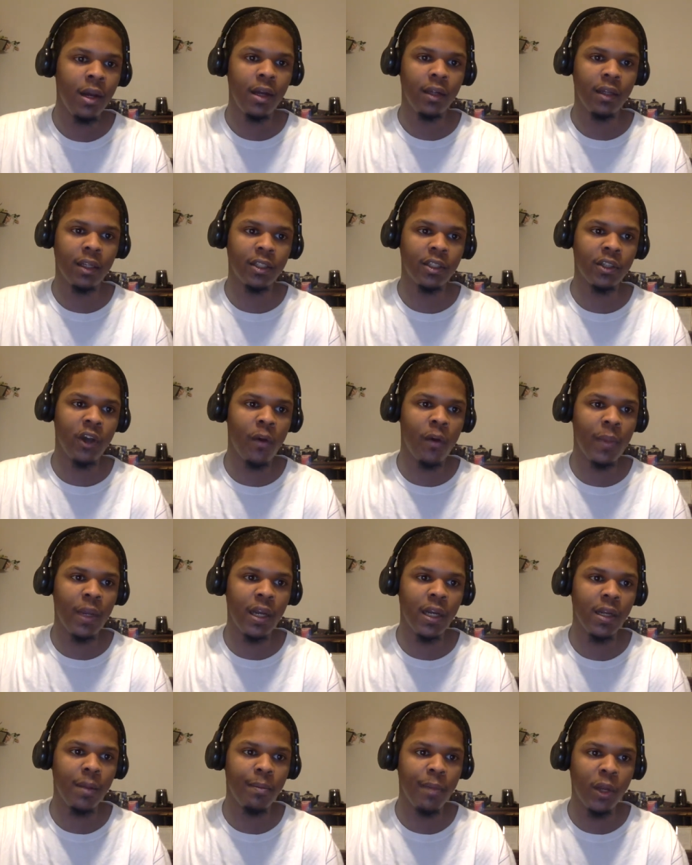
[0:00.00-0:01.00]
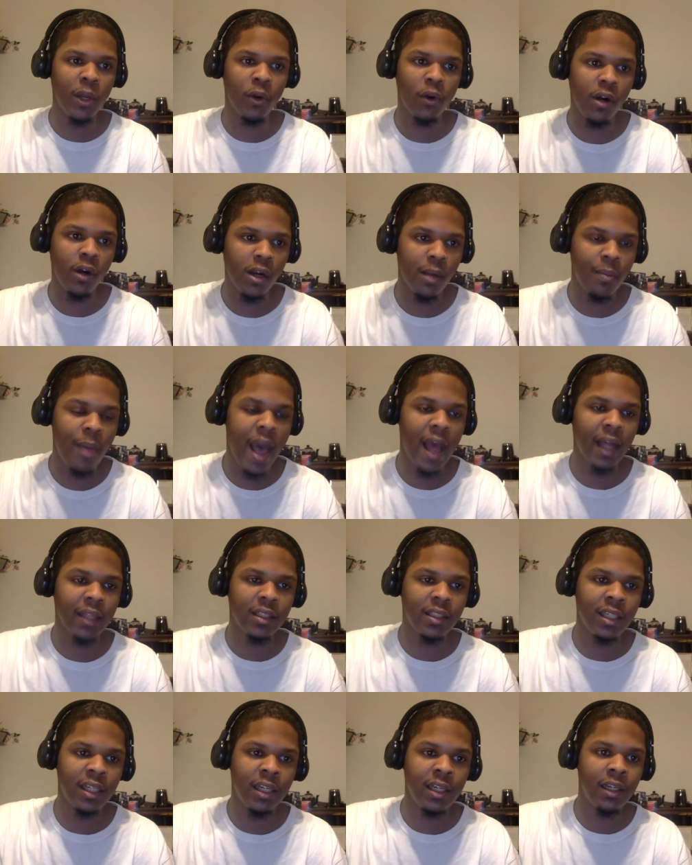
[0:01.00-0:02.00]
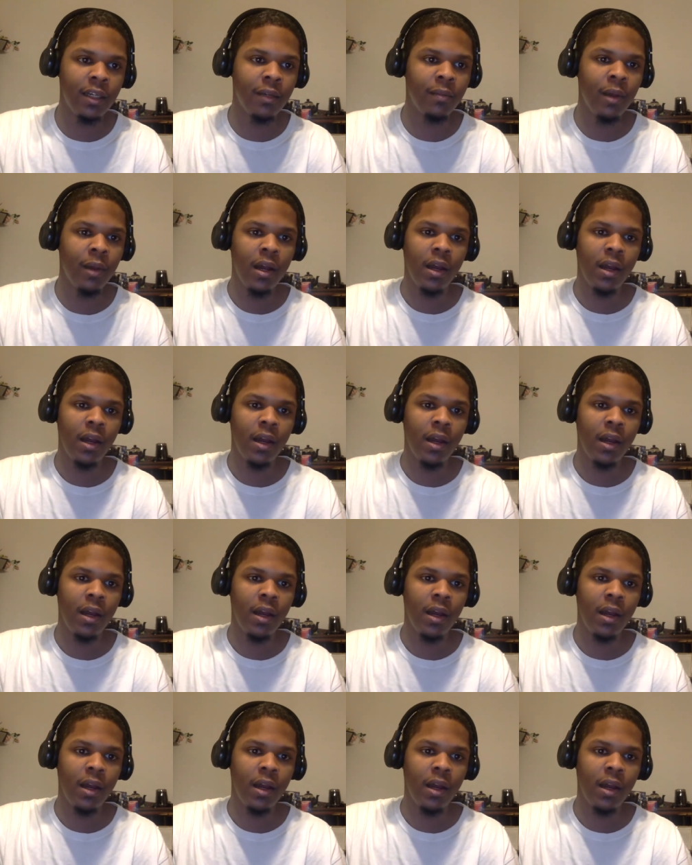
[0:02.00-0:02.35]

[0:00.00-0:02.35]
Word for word: this is going to be in the middle of a pack team,